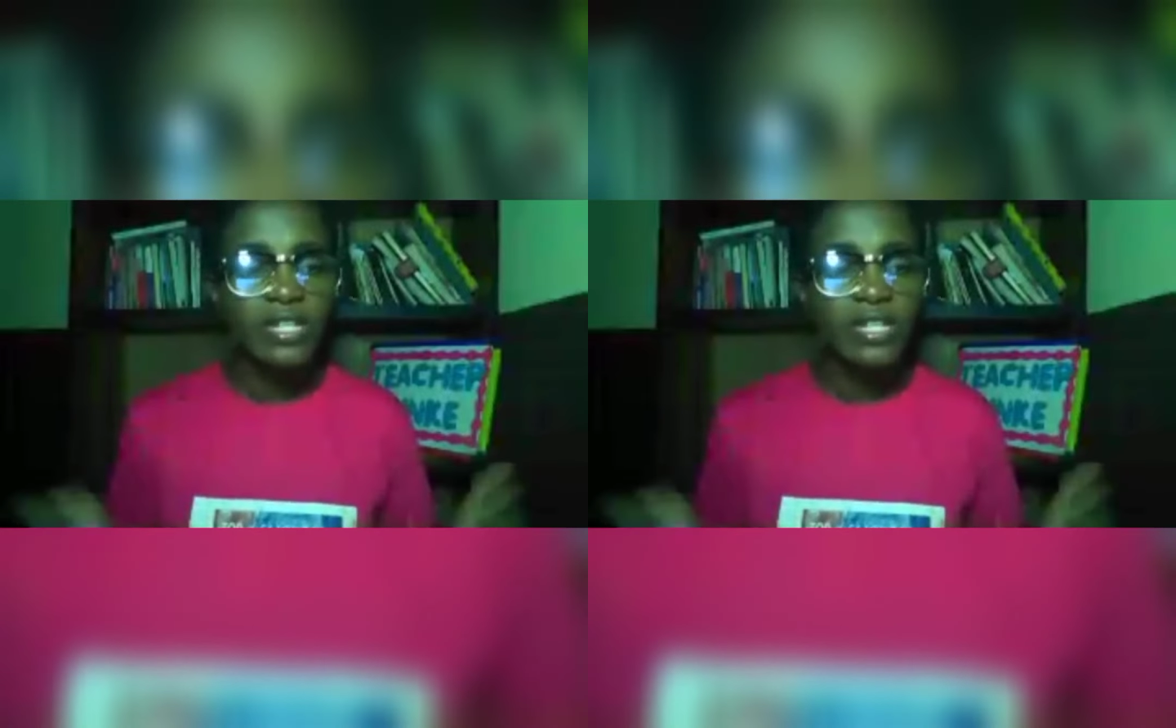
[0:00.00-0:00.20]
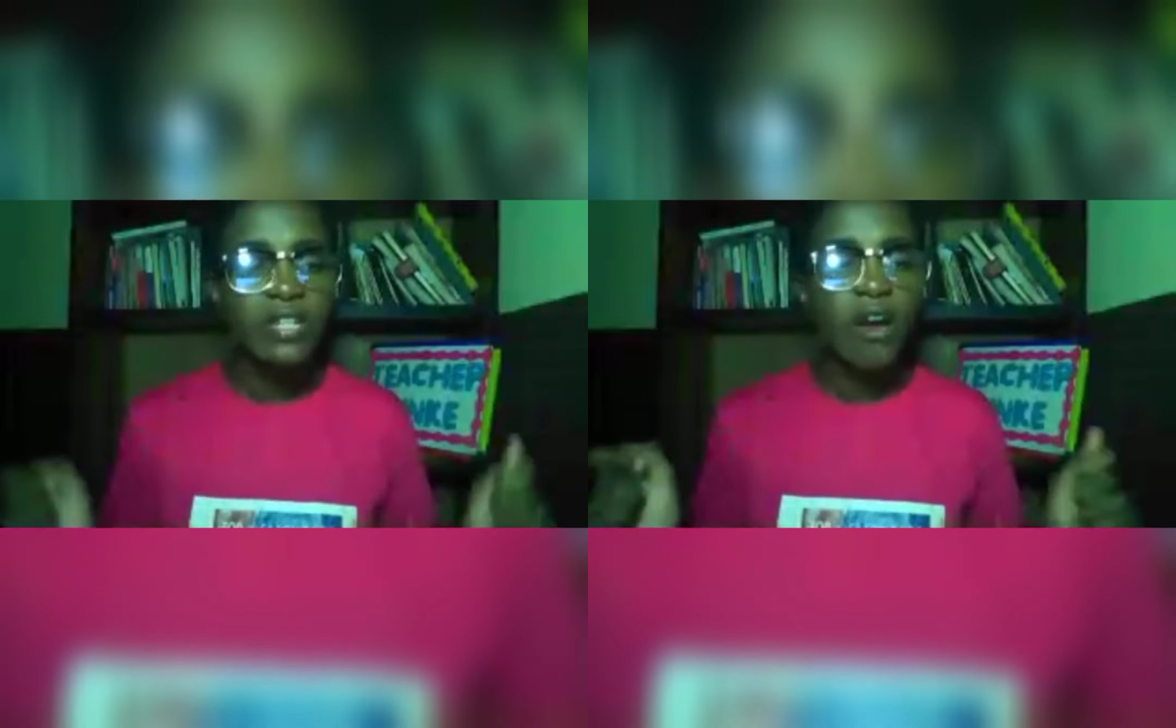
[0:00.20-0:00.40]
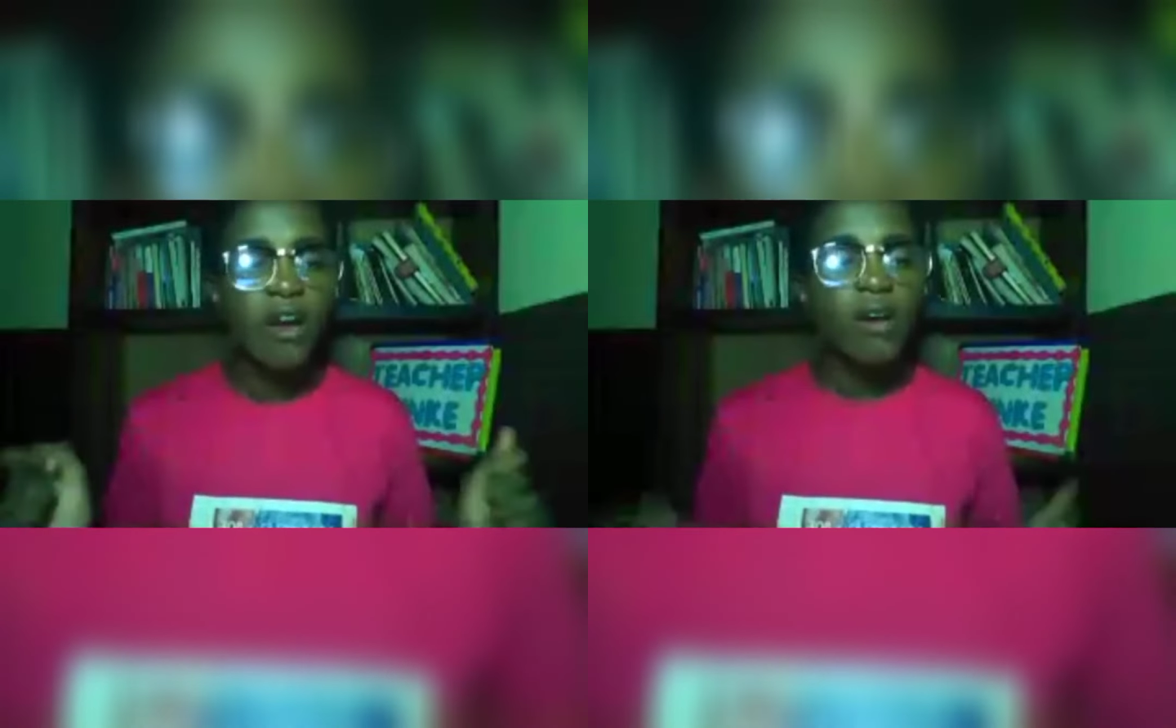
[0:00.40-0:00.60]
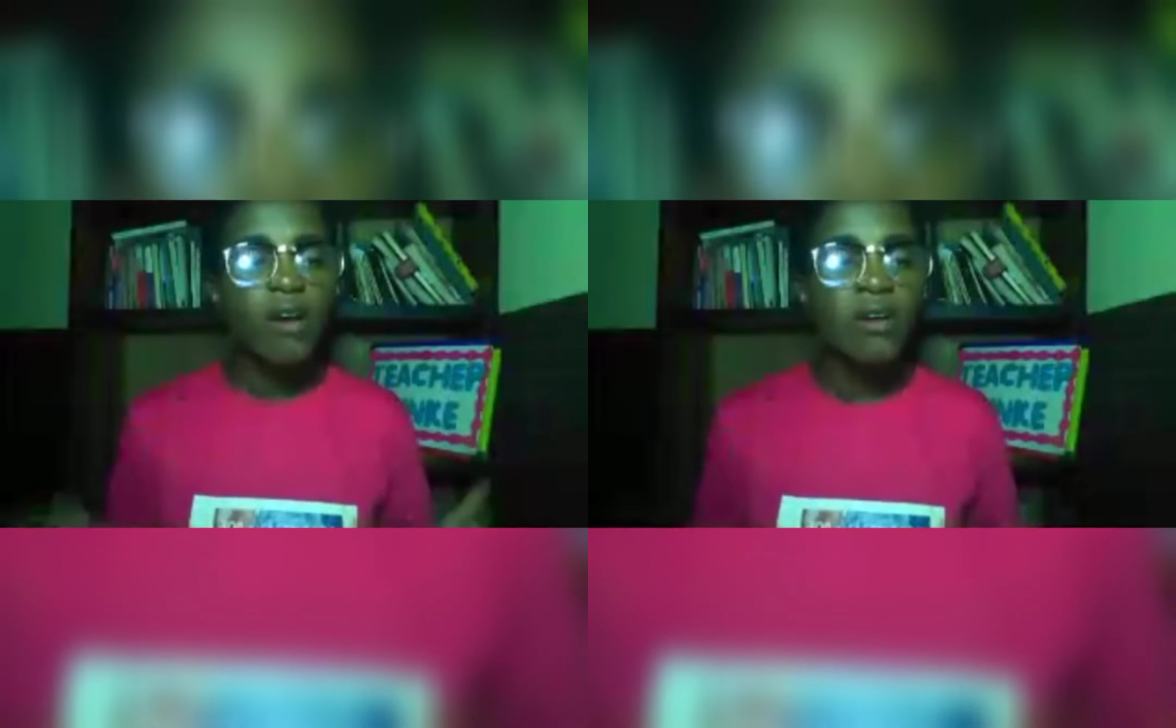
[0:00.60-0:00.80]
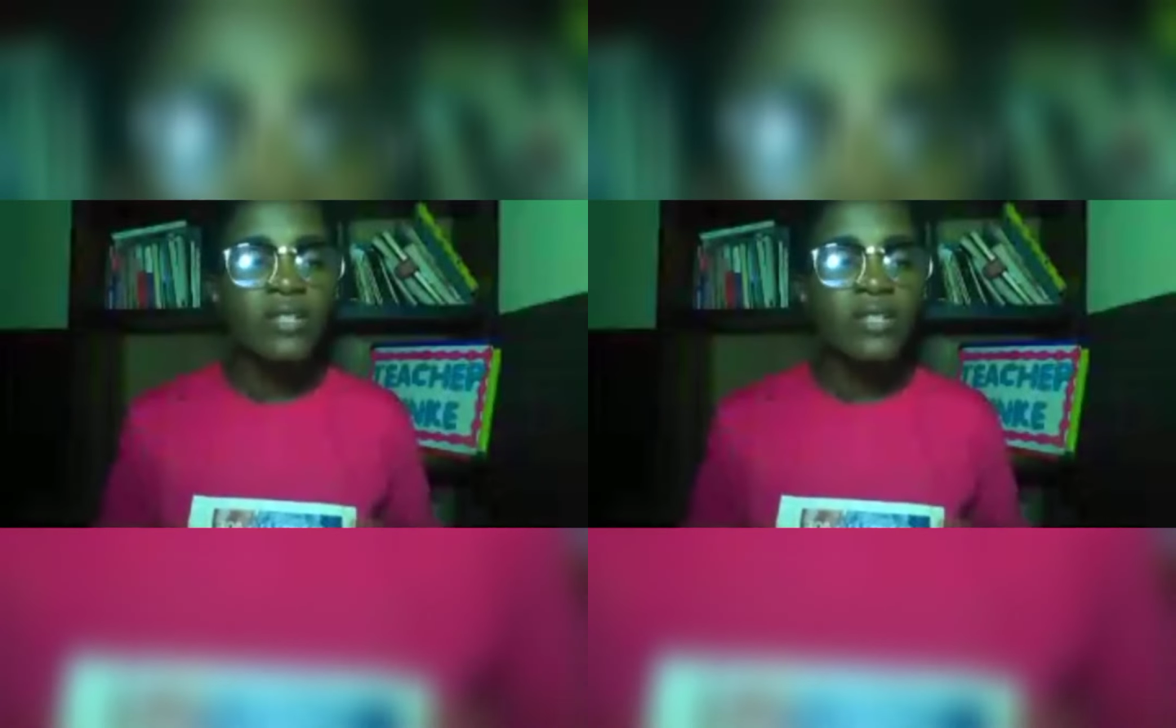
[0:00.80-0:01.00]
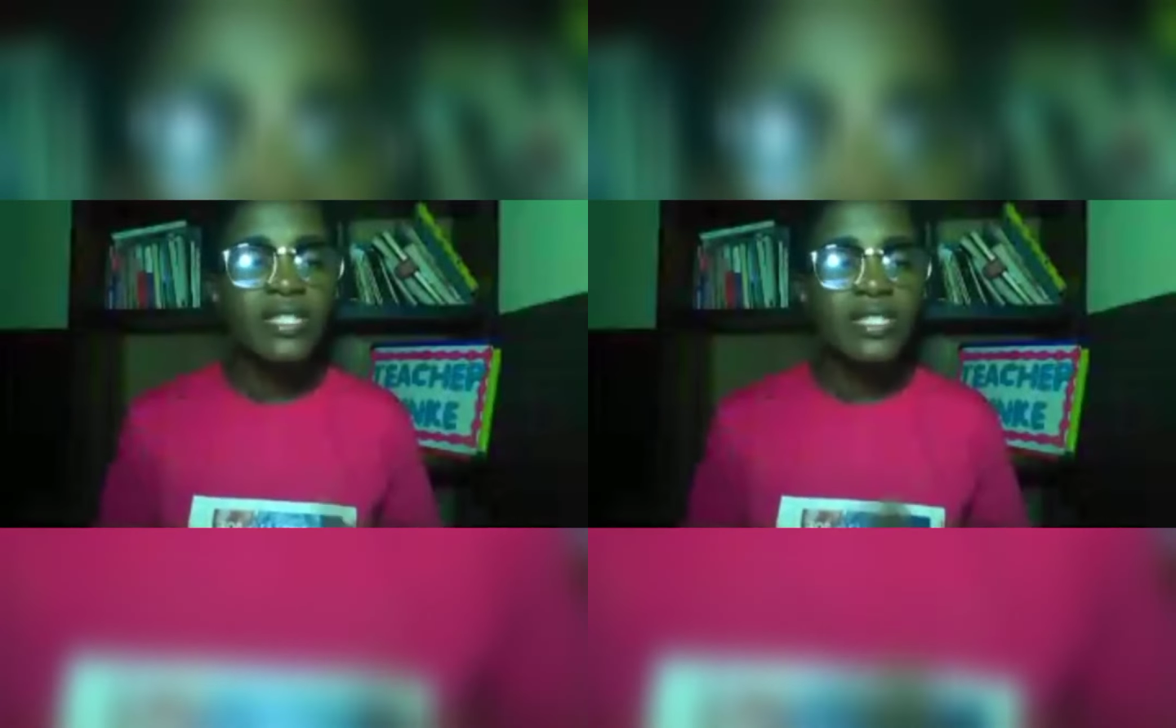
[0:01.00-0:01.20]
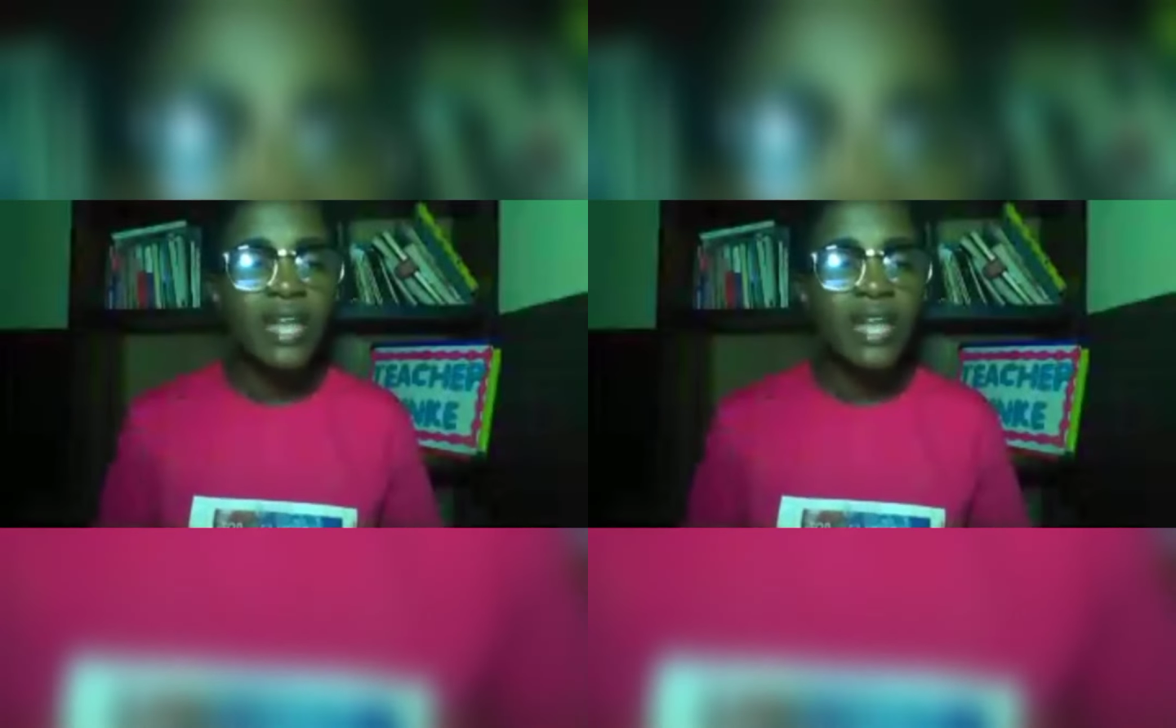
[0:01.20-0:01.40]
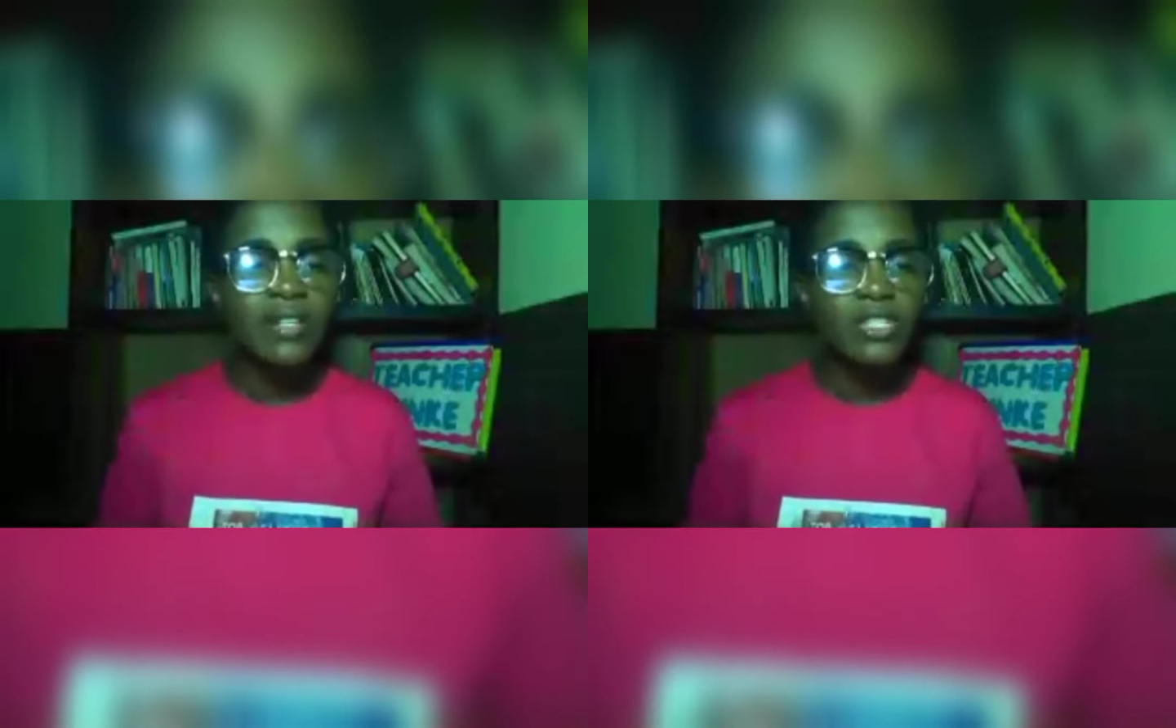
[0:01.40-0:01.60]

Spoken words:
Then understand